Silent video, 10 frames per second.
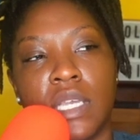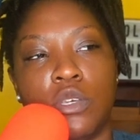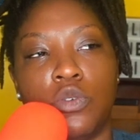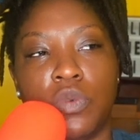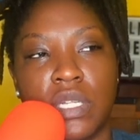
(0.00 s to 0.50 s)

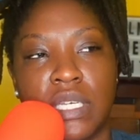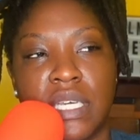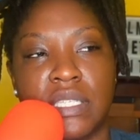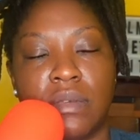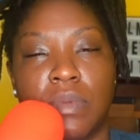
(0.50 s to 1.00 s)
You really
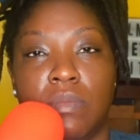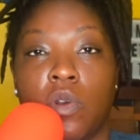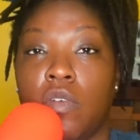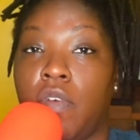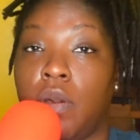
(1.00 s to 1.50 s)
get to be
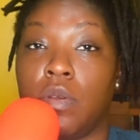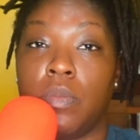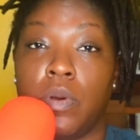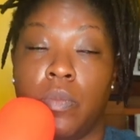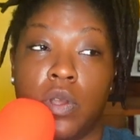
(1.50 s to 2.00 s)
more
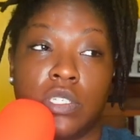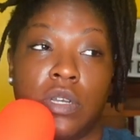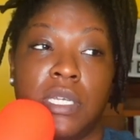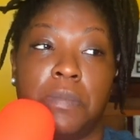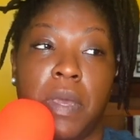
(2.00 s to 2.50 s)
vulnerable, more
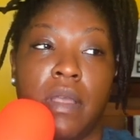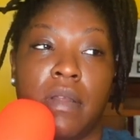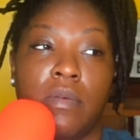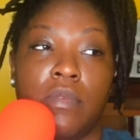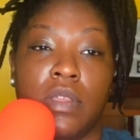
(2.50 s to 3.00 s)

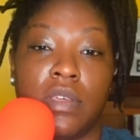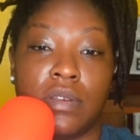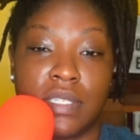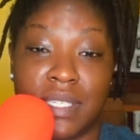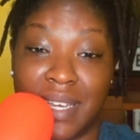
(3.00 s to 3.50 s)
transparent with
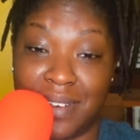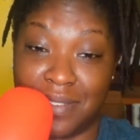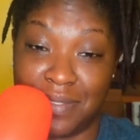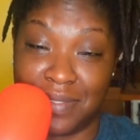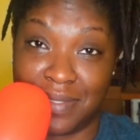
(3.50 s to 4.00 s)

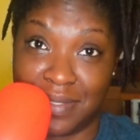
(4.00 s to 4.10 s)
yourself,